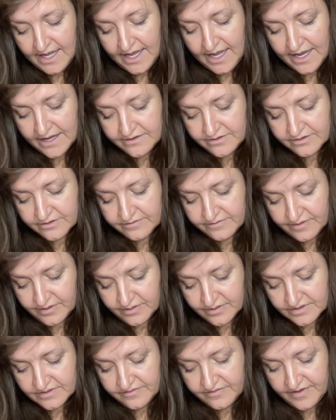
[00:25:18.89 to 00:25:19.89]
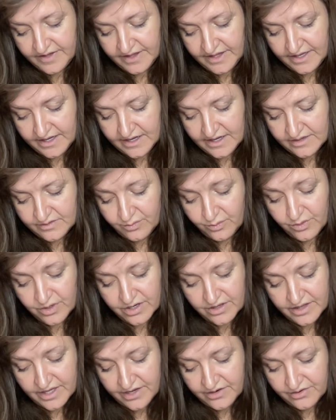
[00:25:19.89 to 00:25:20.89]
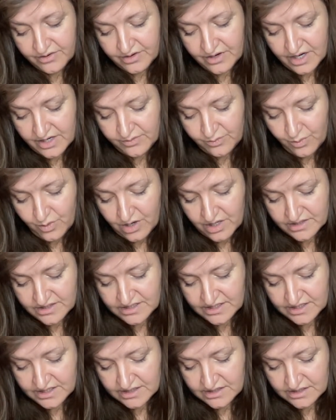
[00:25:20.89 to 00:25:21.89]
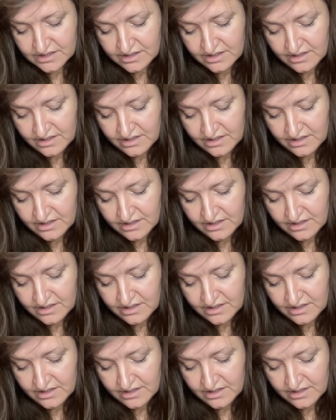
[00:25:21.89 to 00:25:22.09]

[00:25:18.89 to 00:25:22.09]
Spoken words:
and or folks feeling unworthy or unwanted.